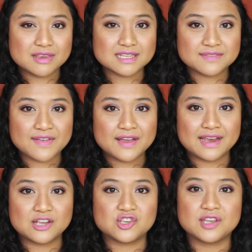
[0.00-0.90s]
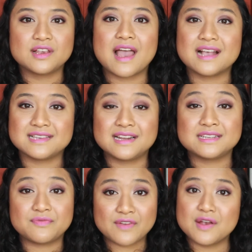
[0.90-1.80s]
with this foundation, as it
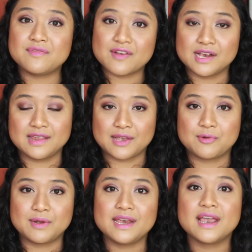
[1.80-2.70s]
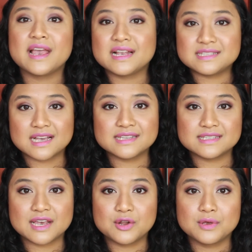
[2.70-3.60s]
is very liquidy, it does
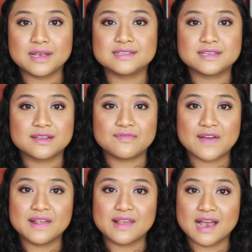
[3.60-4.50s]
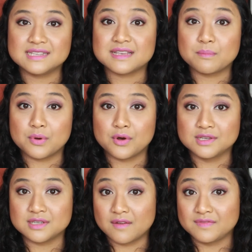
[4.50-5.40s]
settle into the fine lines and
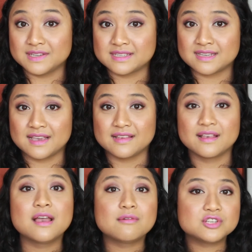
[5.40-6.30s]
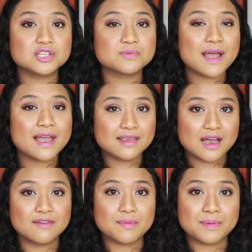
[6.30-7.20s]
pores of the skin, which is why I
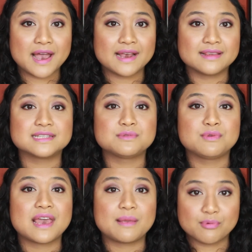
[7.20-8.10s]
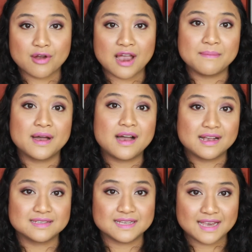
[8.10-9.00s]
love applying this with a primer
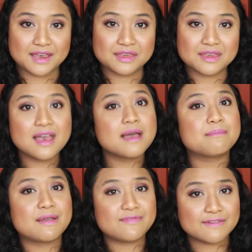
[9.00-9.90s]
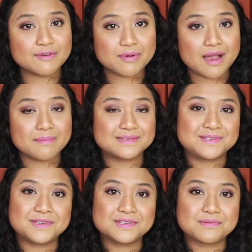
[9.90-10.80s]
underneath. My favourite primer
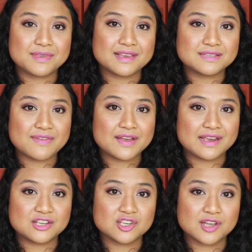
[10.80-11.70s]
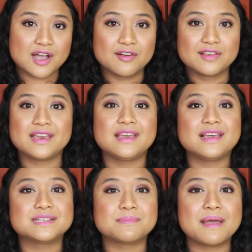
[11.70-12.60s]
to use with this foundation
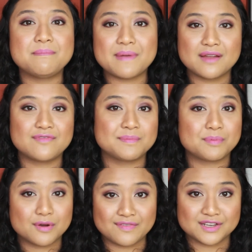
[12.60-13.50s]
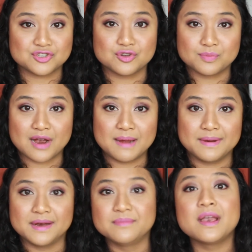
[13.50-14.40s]
currently is my Benefit Porefessional
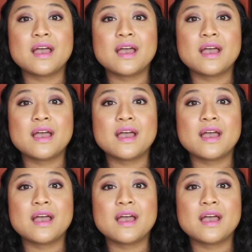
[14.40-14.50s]
primer.